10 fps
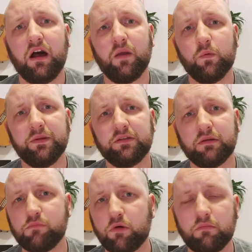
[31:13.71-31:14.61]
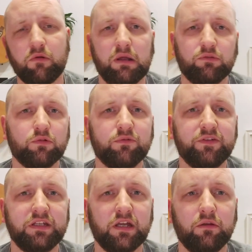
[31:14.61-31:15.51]
I will be doing more and more outdoor
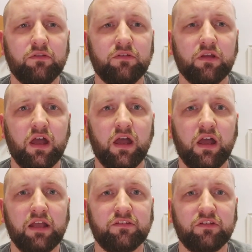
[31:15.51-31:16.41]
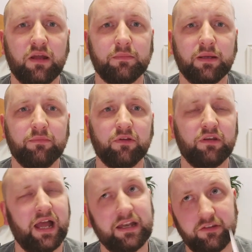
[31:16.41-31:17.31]
videos uh, as time comes
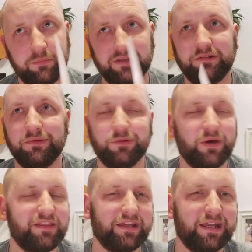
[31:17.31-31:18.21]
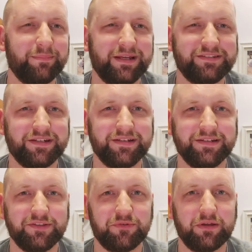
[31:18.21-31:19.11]
on, and especially with the weather getting better
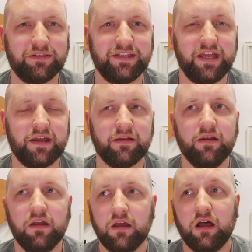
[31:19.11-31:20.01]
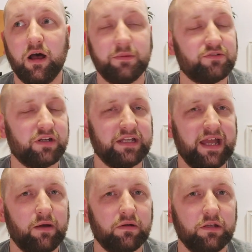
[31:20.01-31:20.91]
throughout the year, I'll be trying to
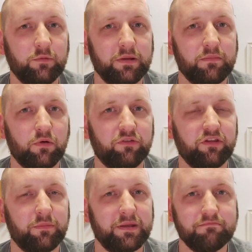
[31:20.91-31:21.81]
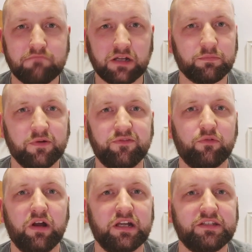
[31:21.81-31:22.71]
get out a little bit more. So there'll be much more
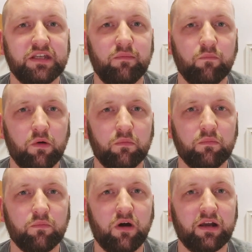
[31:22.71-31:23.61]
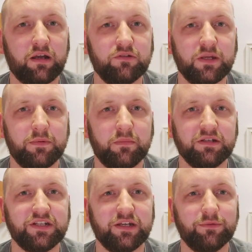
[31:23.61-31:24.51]
variety in what, what goes up on
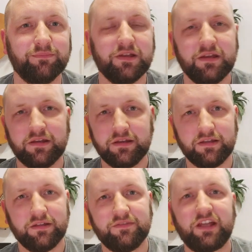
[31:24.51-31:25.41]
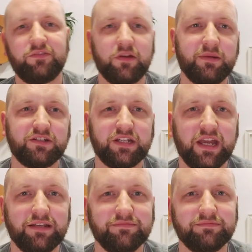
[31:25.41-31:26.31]
my channel. Thanks very much
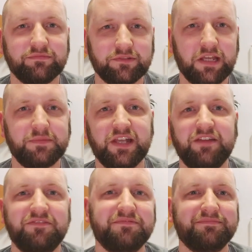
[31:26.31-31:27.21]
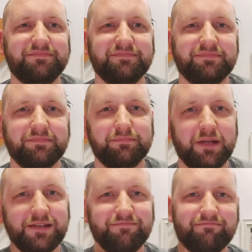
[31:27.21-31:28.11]
again. Keep safe.
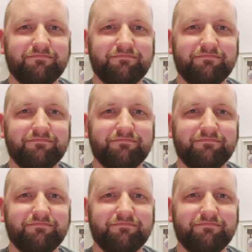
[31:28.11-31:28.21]
Bye.